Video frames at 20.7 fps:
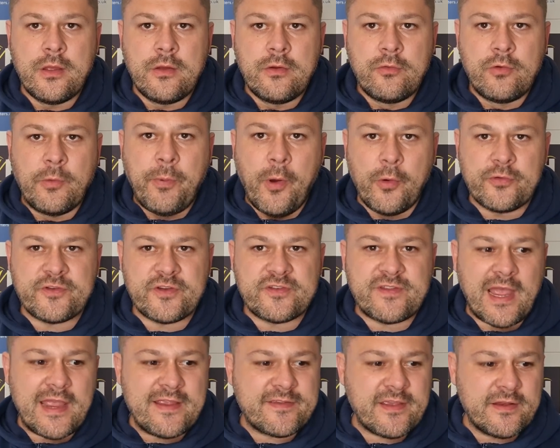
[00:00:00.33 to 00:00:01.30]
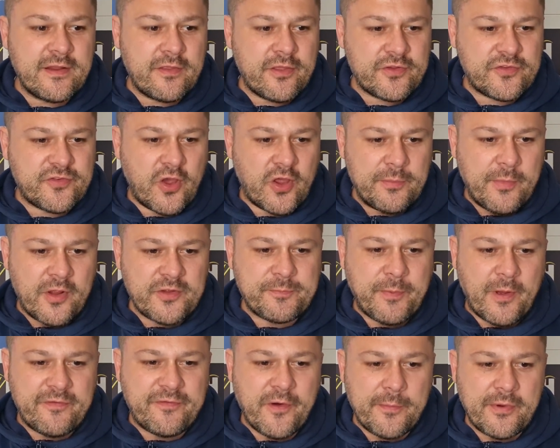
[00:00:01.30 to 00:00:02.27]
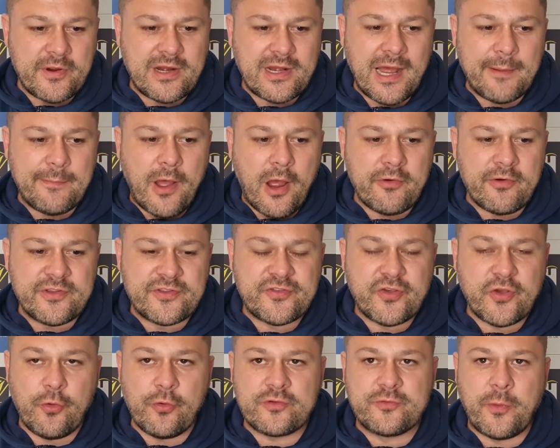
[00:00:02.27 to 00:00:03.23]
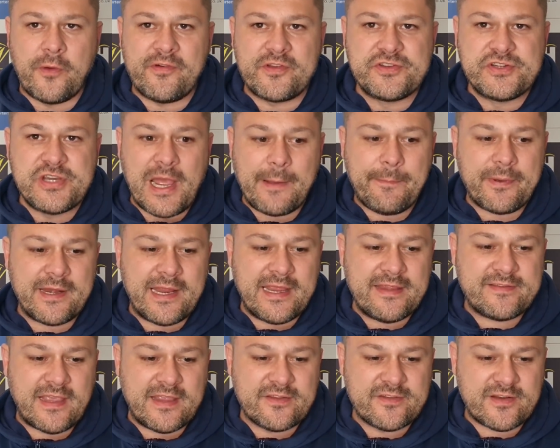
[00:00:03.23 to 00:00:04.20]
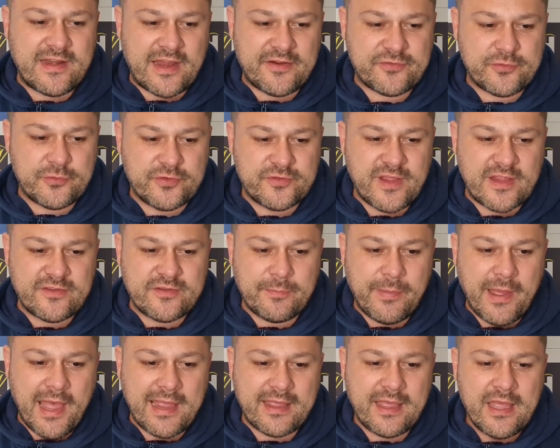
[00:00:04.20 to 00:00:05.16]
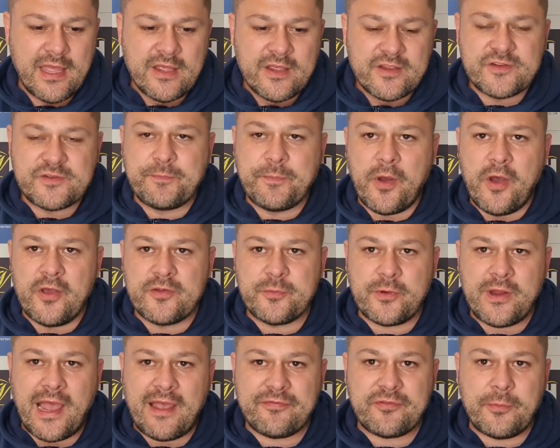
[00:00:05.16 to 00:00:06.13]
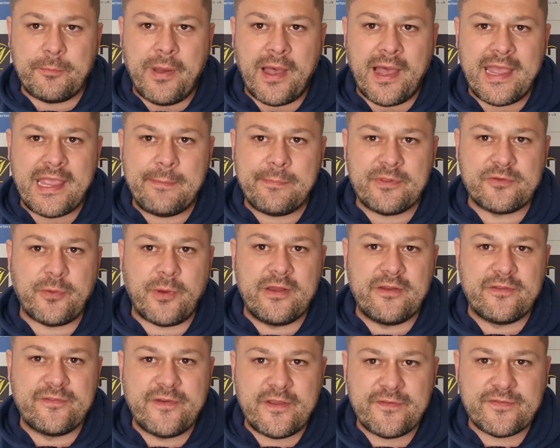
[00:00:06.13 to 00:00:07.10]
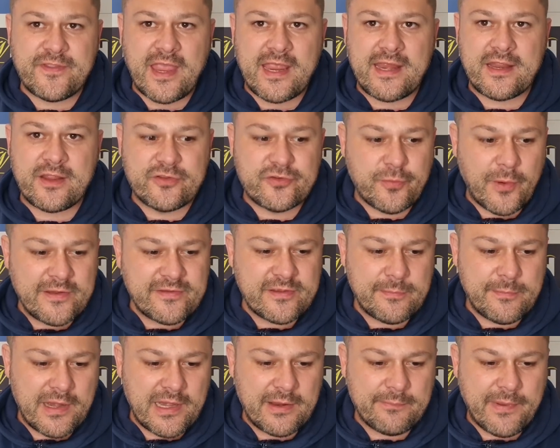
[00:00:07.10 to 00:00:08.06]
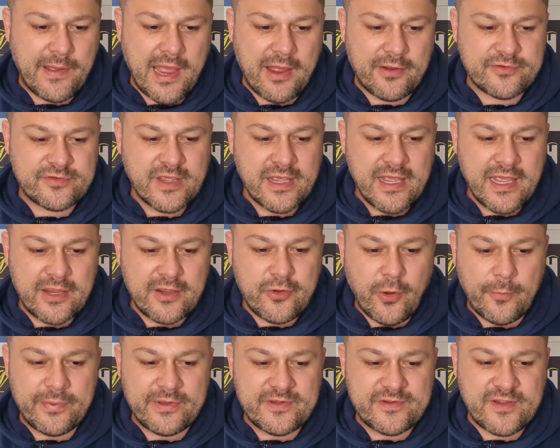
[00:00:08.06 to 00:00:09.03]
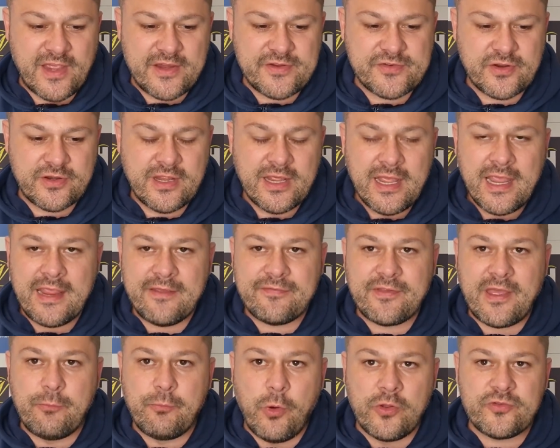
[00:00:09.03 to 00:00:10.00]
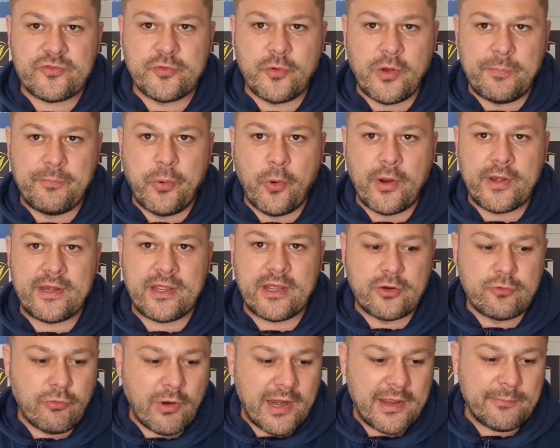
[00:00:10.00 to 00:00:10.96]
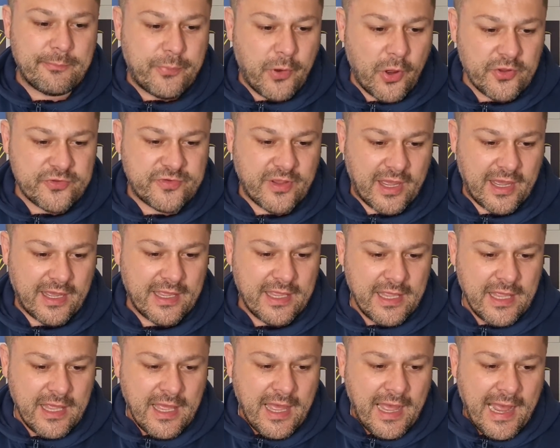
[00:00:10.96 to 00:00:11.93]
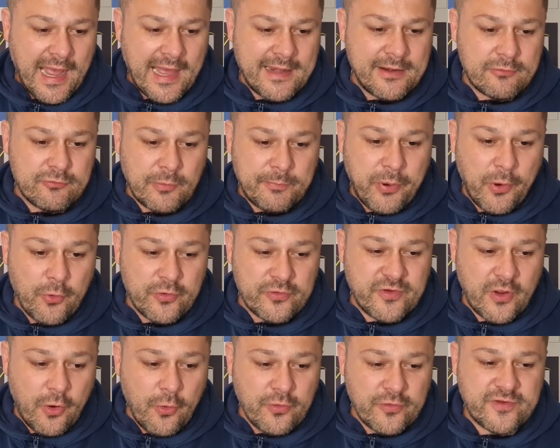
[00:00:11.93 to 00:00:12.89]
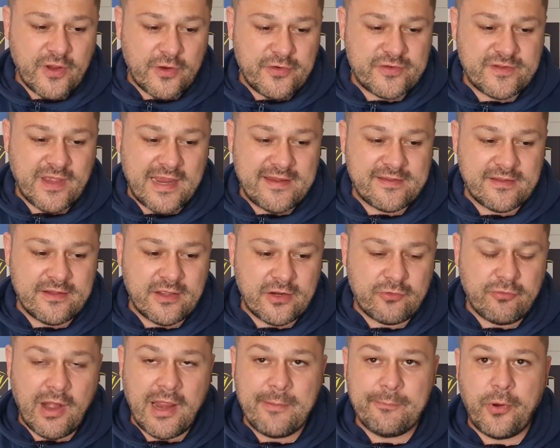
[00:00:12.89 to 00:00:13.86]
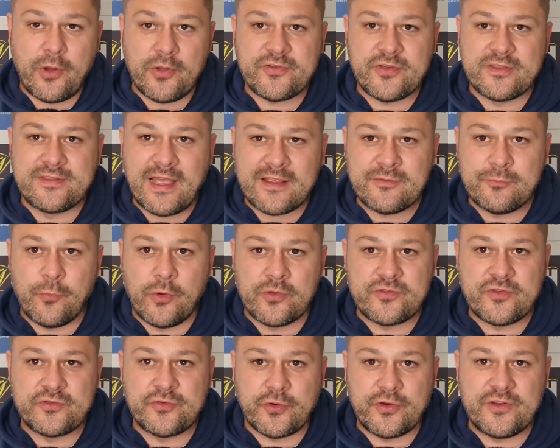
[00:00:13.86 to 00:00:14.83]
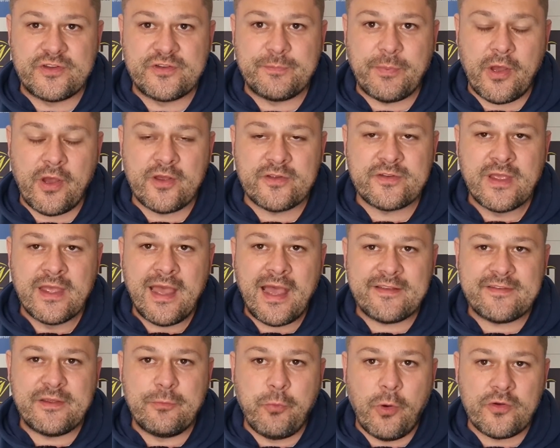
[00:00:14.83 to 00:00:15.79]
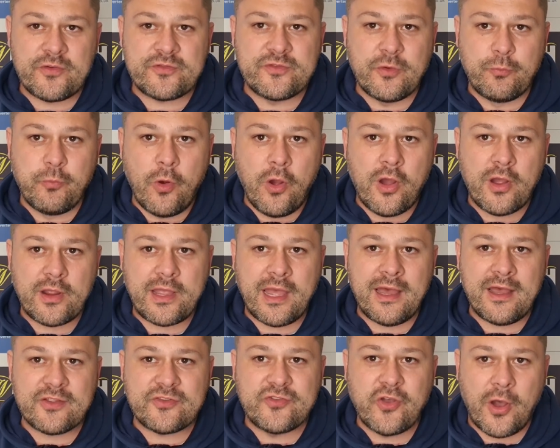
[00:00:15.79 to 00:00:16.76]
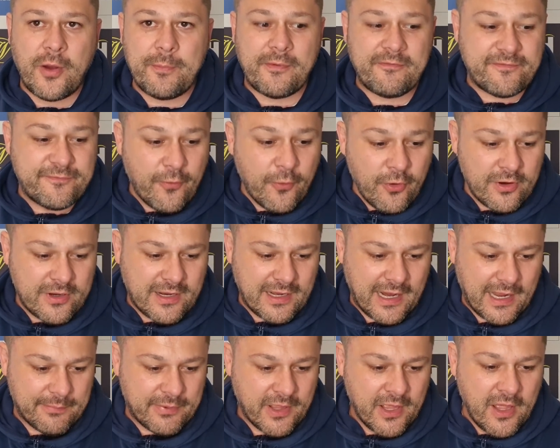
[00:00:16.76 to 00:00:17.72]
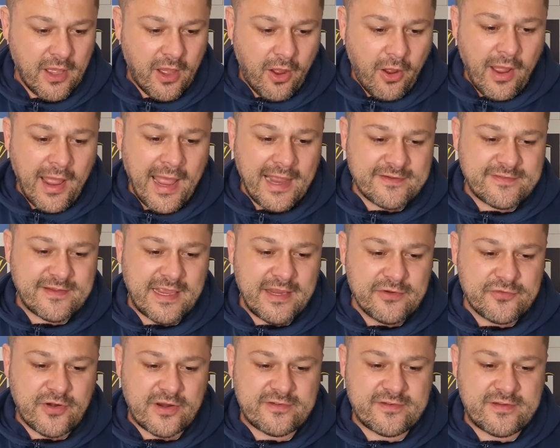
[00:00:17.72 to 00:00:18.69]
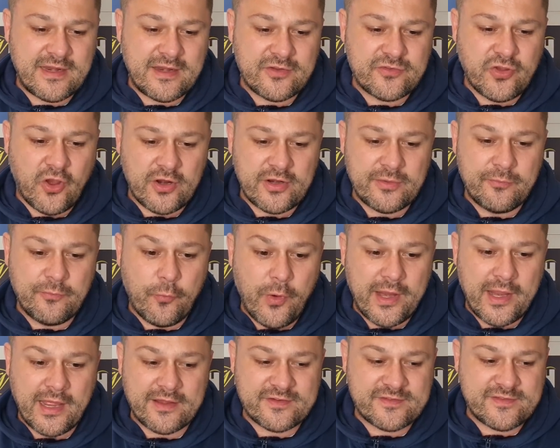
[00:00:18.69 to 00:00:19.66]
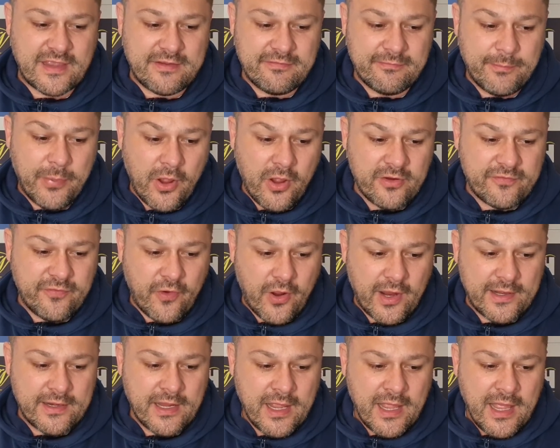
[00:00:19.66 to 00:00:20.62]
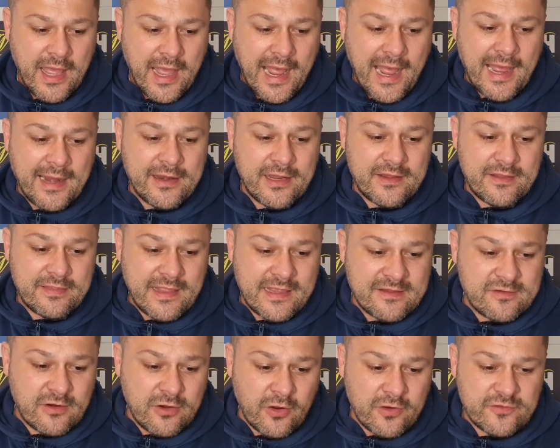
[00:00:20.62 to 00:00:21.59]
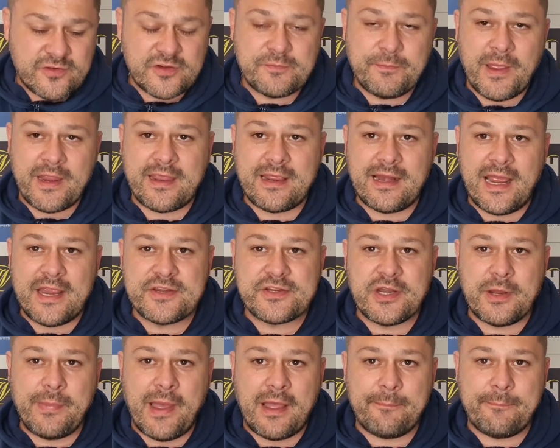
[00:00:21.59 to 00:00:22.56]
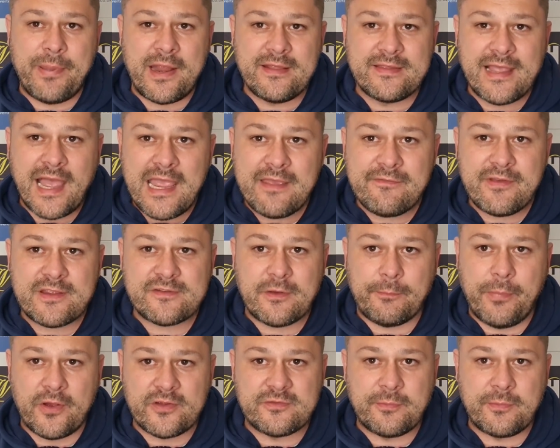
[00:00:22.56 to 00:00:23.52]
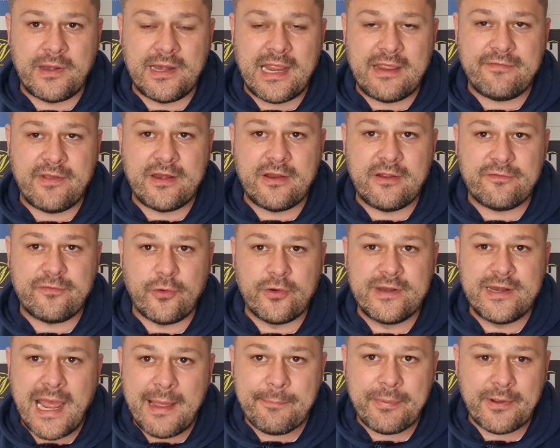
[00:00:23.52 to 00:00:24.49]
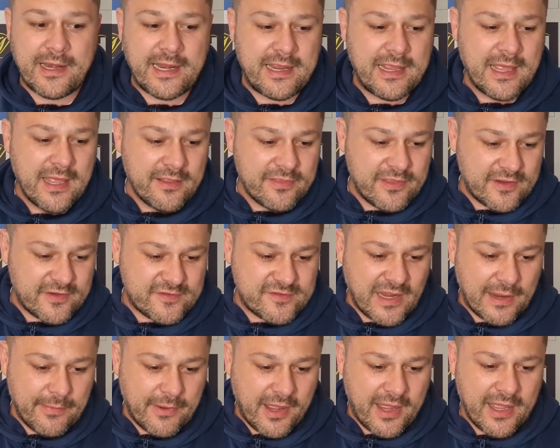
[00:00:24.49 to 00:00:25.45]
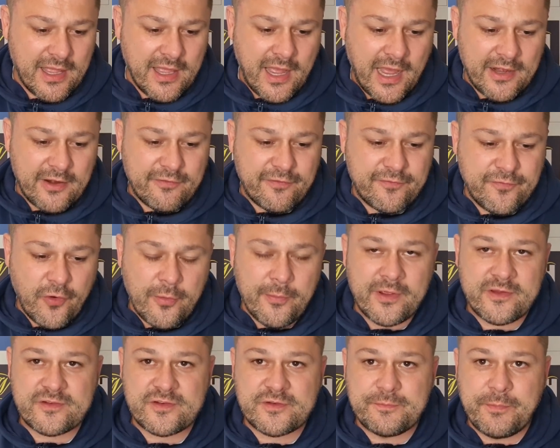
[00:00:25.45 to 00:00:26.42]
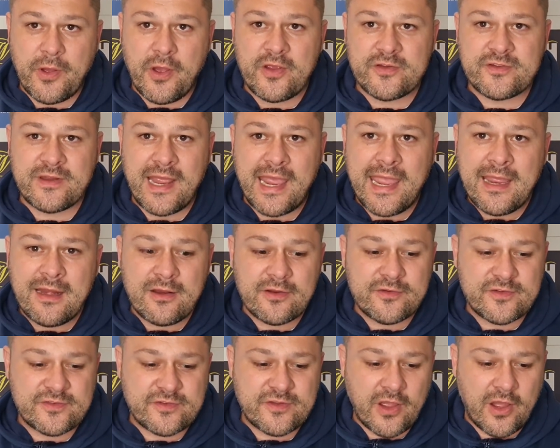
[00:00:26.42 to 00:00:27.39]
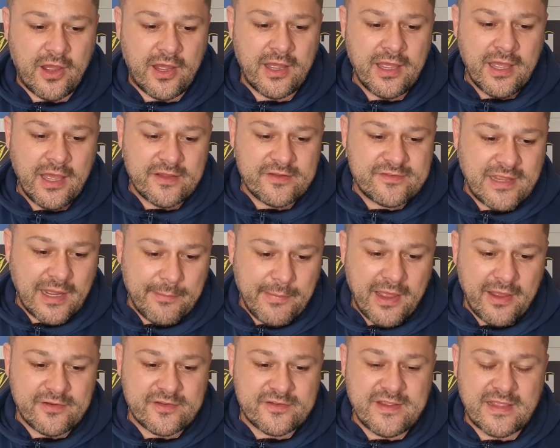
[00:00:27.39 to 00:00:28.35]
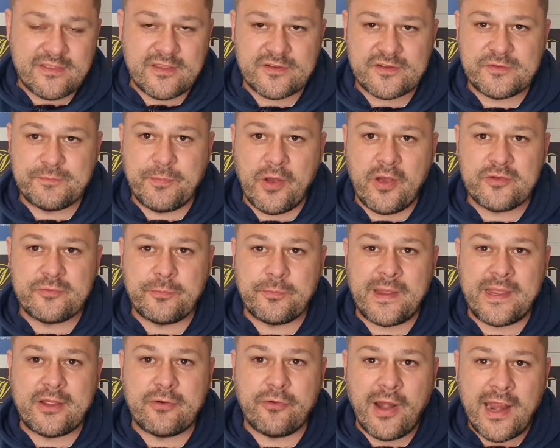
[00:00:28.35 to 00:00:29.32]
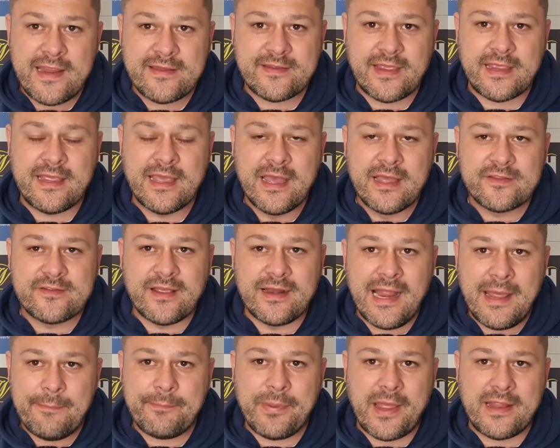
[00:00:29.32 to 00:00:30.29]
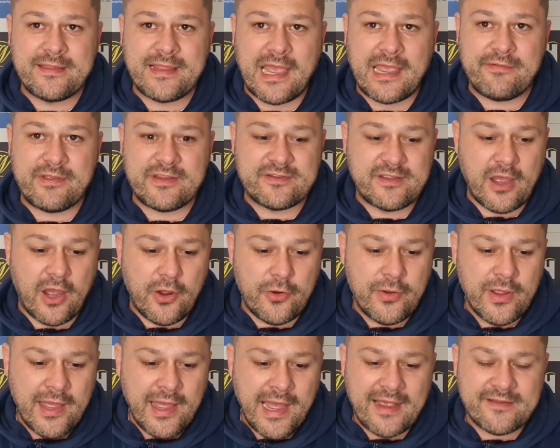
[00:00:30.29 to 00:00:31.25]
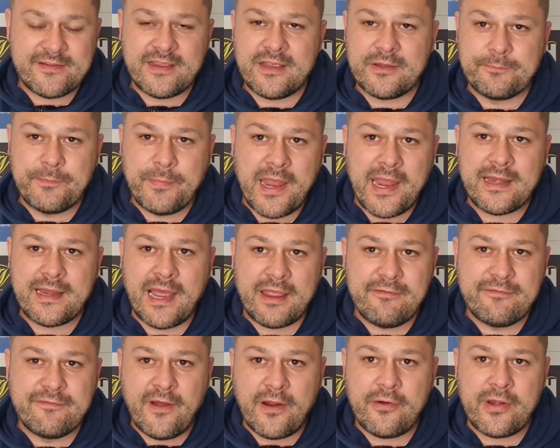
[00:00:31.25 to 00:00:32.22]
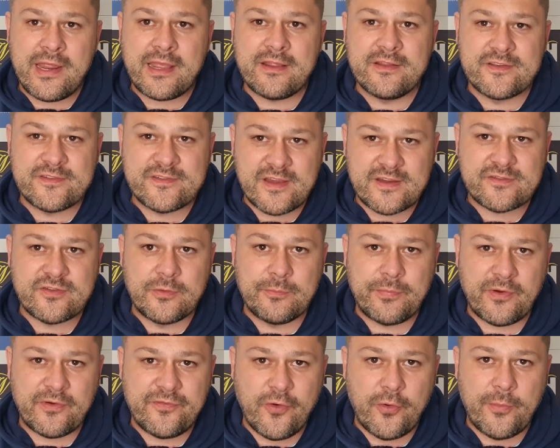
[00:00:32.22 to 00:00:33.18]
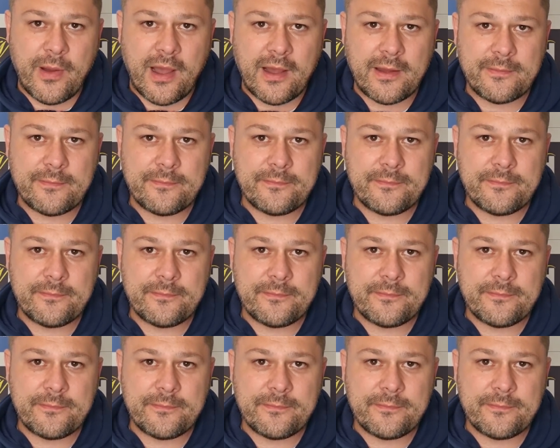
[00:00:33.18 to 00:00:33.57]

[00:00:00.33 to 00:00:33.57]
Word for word: Reports are stating that Tottenham Hotspur Football Club are in talks with a Japanese international centre-back. Spurs would have to pay between £15 and £20 million in compensation if they want to appoint Graham Potter. And reports are also stating that Graham Potter doesn't want to join Spurs as he wants to work at a top-4 club. Ajax are interested in Tottenham winger Steven Bergwijn. And there's lots of speculation about Ben Davies possibly leaving for Napoli this summer. And a former Spurs and England star has come out and said that Spurs would be crazy to let Ben Davies go as he has been a very consistent performer.